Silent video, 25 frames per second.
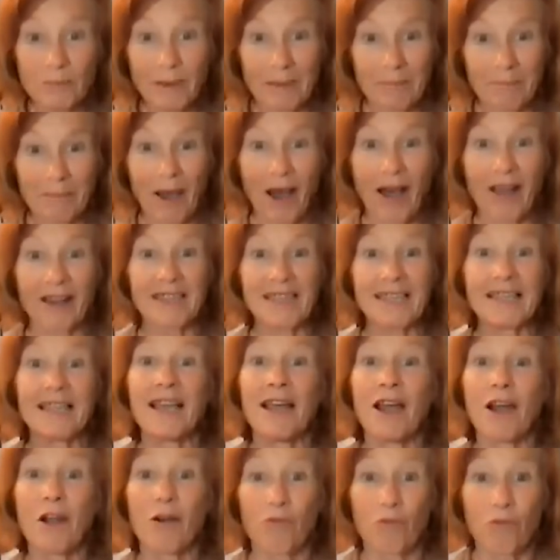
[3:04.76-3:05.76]
my body
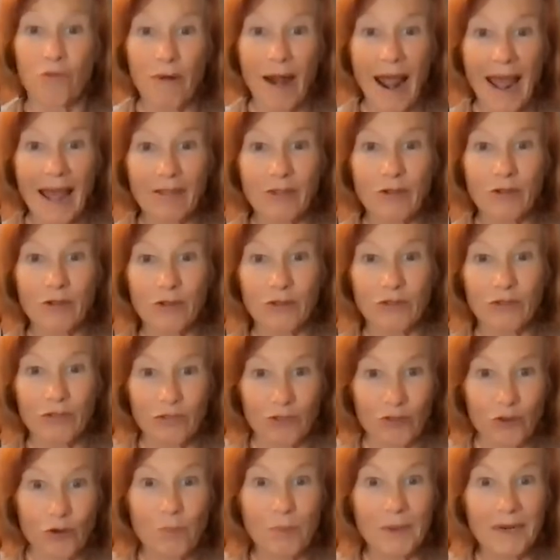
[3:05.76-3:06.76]
rather
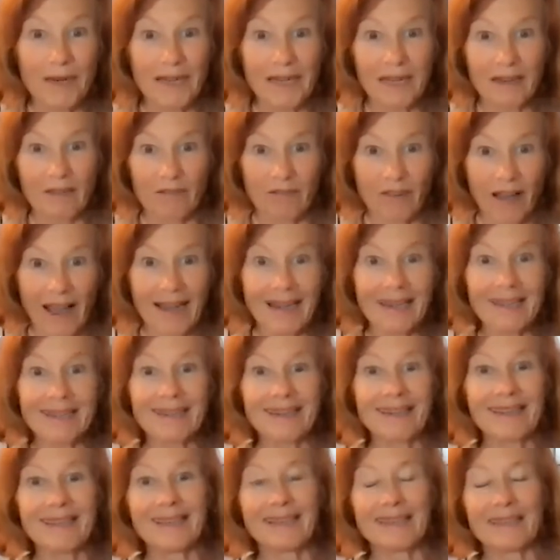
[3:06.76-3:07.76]
stupidly and
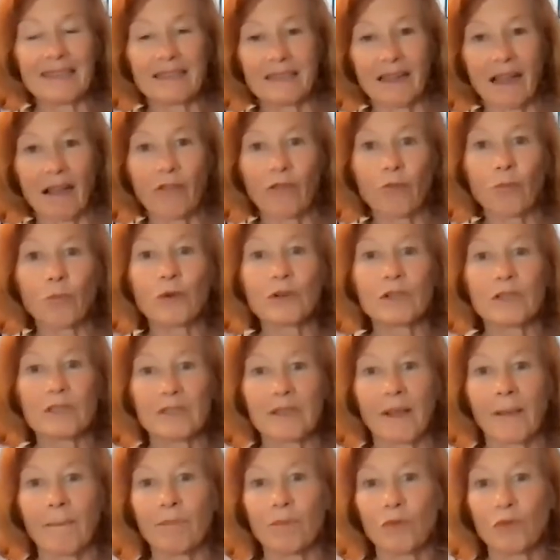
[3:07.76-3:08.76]
violently in a desperate
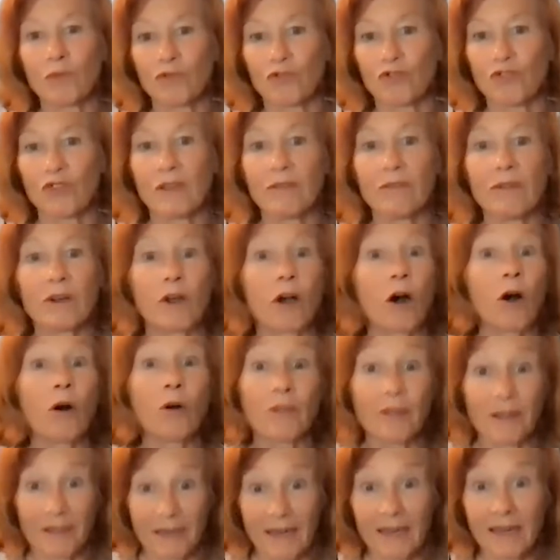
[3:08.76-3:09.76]
attempt to achieve a
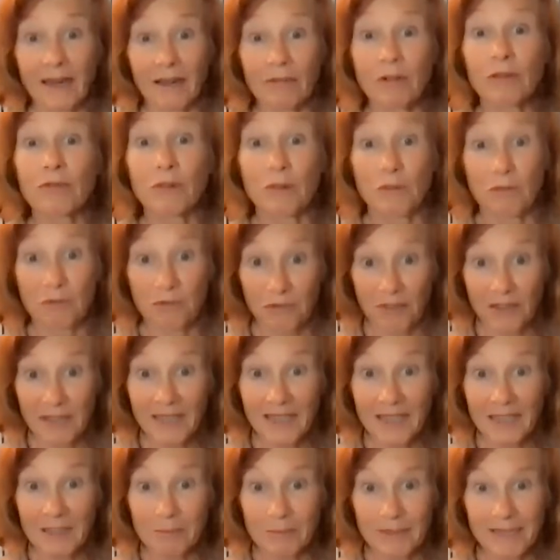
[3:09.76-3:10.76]
goal that I never
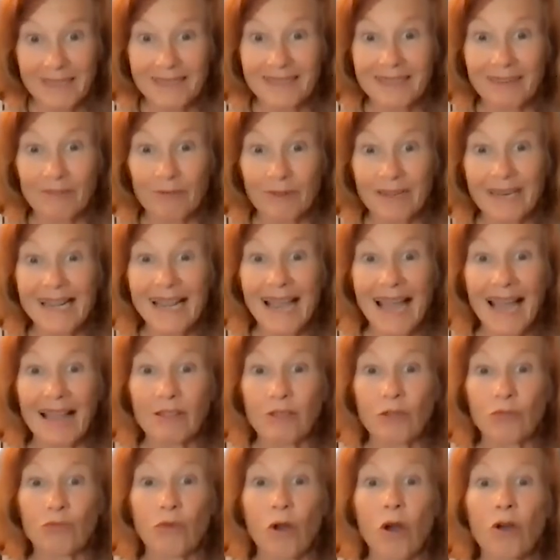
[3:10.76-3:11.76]
fulfilled because I really had
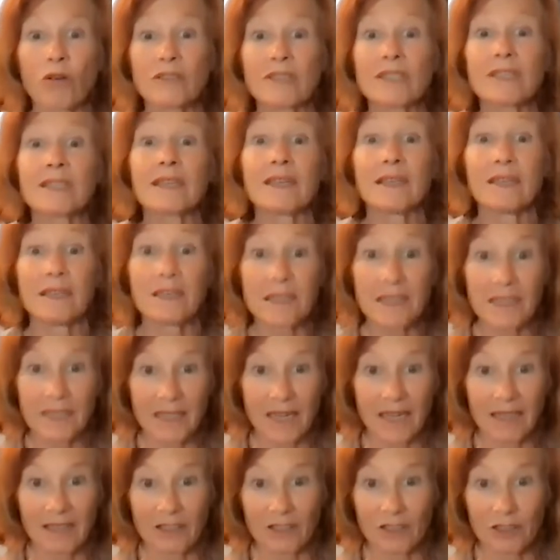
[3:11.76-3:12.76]
the wrong skill
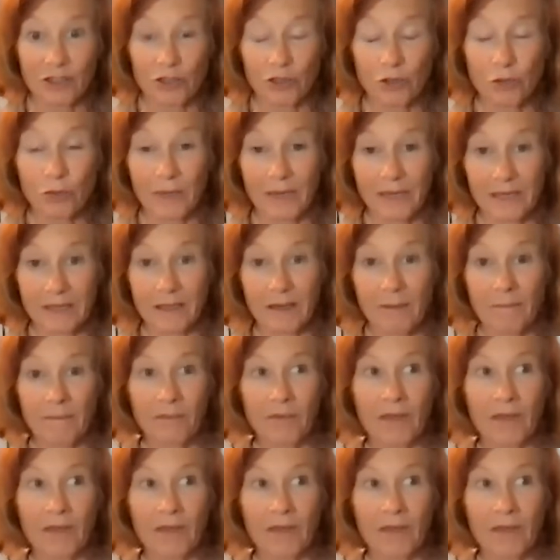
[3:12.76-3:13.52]
set to do it.